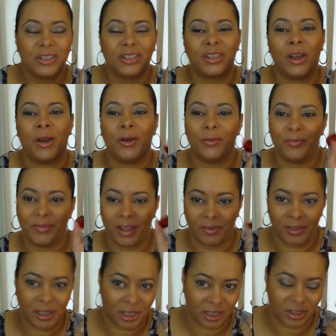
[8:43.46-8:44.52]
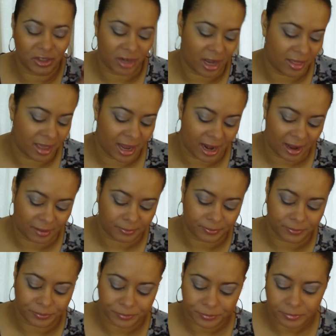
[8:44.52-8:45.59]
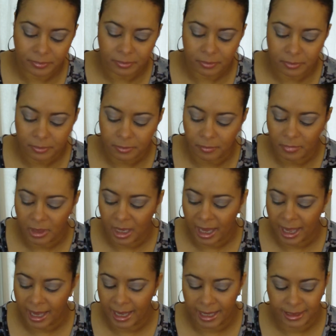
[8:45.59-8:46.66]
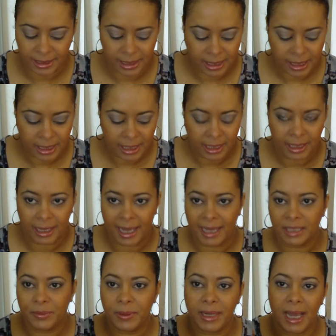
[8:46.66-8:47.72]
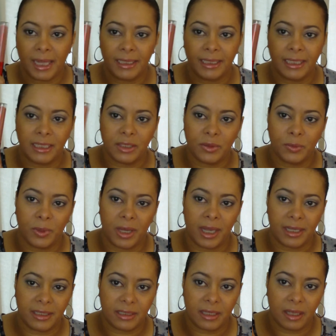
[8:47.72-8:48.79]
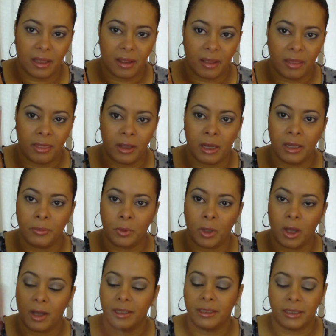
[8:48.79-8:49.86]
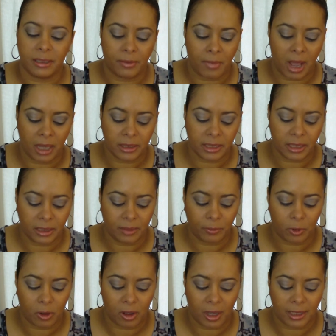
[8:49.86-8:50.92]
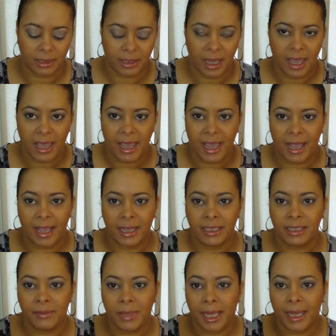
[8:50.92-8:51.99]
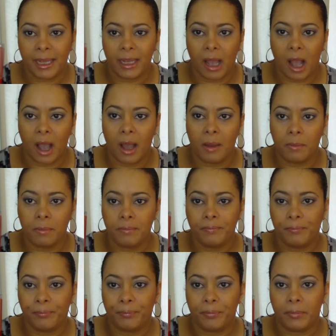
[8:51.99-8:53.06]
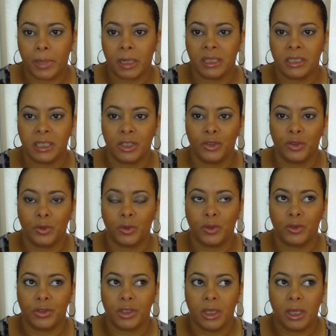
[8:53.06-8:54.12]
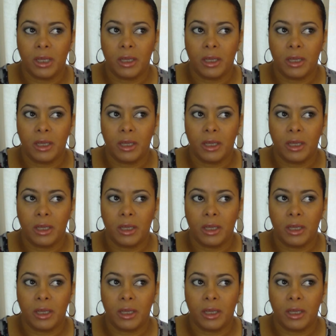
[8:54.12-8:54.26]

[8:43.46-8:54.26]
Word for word: so definitely going to try that out. And last but not least was the lip gloss. It's a Moxie lip gloss. And to me, um, Bare Escentuals